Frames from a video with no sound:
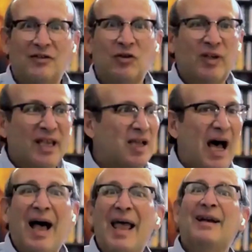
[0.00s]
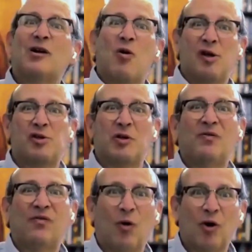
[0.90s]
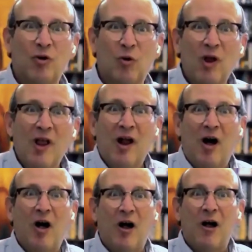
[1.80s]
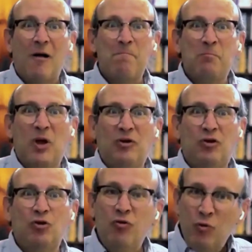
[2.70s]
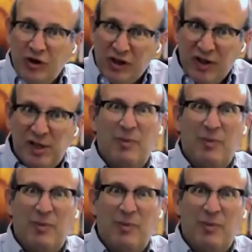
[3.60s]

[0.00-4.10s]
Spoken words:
So, Gita, I had a question for you. You did this